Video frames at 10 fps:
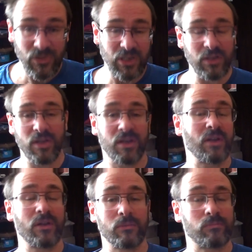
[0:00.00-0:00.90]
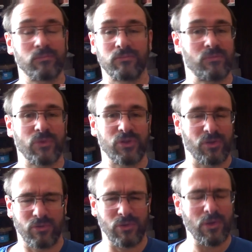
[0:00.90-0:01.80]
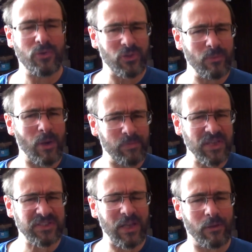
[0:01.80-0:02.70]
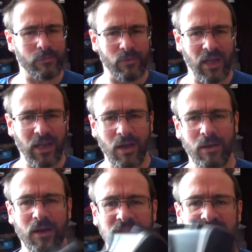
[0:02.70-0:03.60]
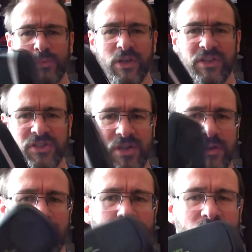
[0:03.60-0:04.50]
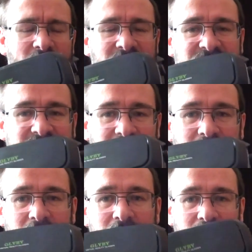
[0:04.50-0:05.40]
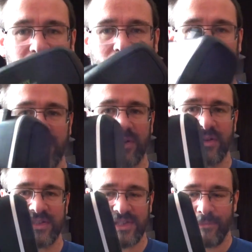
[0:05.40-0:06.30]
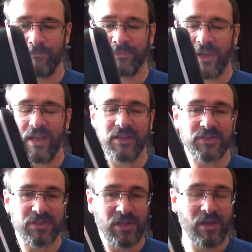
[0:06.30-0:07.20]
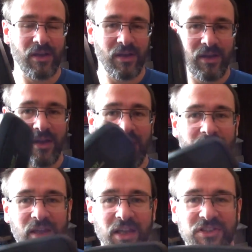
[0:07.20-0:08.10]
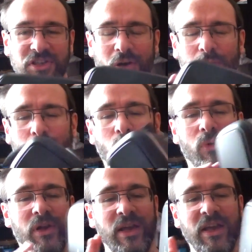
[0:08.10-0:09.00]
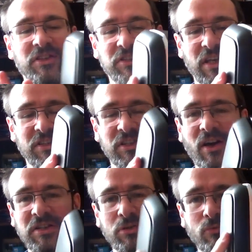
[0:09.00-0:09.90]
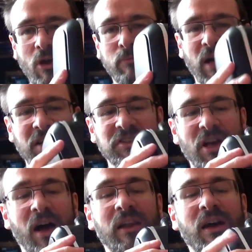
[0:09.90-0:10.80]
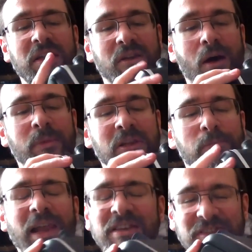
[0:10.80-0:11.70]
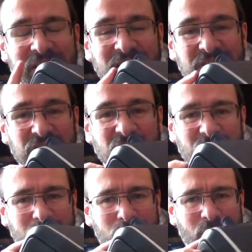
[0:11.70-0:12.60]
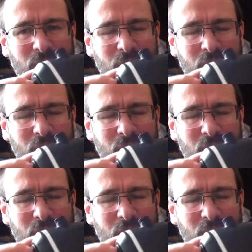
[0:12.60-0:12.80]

you can look them up yourself, really. I just wanted to show you this because it's cool. It's nice and robust. I mean, the plastic is cheap,